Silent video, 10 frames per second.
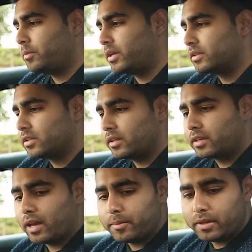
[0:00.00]
being inside the
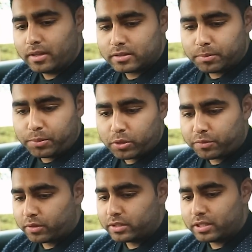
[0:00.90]
cabin, it's a
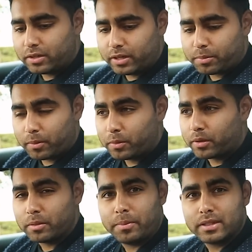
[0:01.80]
beautiful interior, probably
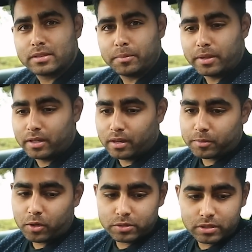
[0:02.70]
one of the best I've been in.
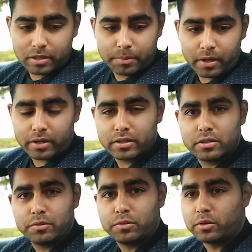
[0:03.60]
I'm constantly comparing it
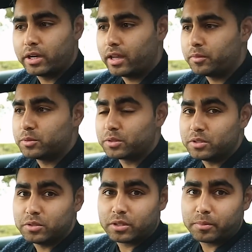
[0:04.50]
to the 488, which we're
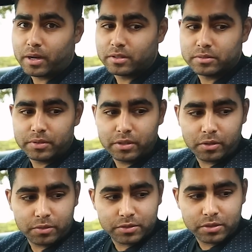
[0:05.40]
going to do a comparison
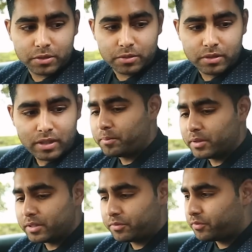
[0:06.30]
video of soon,
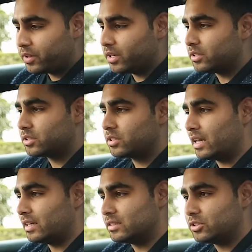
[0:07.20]
but the finish
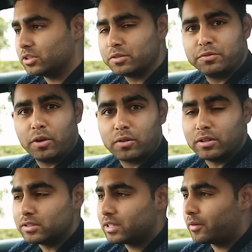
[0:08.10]
is just
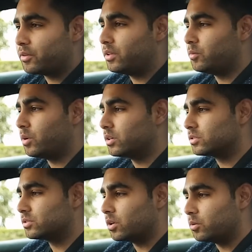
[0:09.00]
faultless. Everything
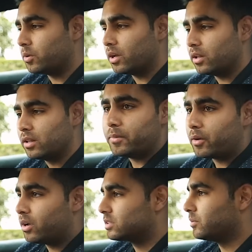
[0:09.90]
works so well.
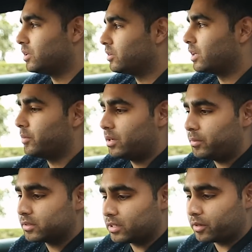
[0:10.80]
There are some little gimmicky
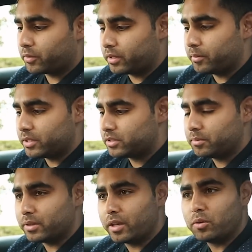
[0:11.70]
bits like I've already
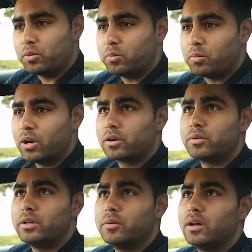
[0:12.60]
mentioned, but they all
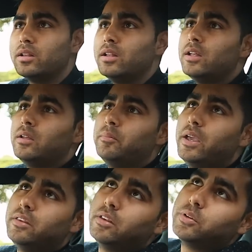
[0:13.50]
work really well.
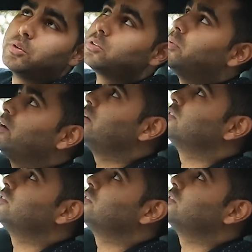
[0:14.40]
Main thing that we talked about here